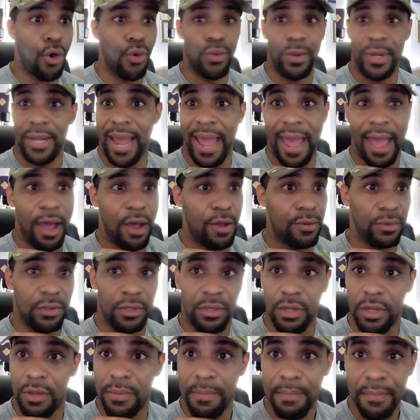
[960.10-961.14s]
on
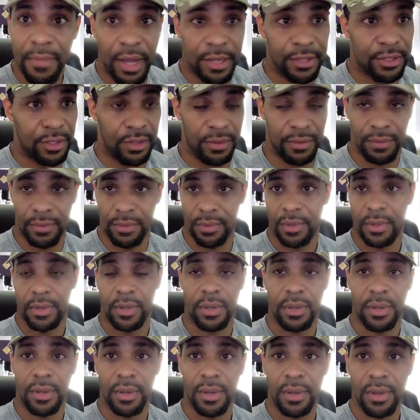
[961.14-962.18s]
down to muscle
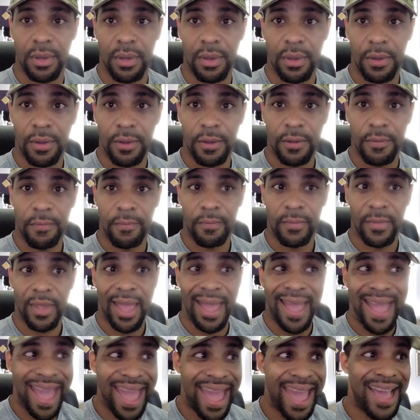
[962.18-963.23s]

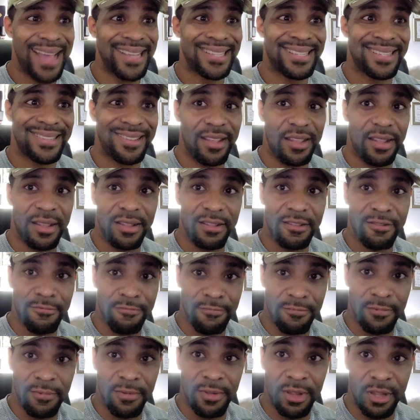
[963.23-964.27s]
has
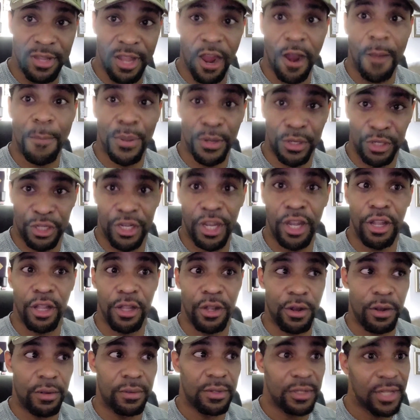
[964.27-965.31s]
their
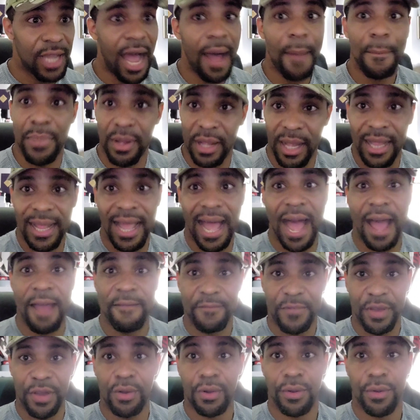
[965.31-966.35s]
particular top of the
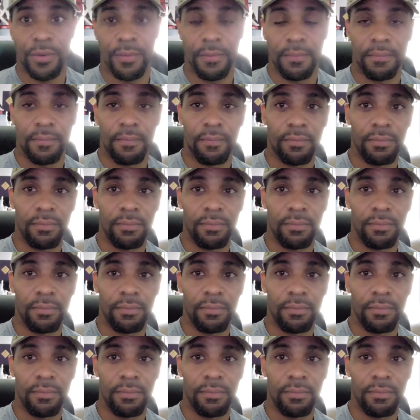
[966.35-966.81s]
line vehicle.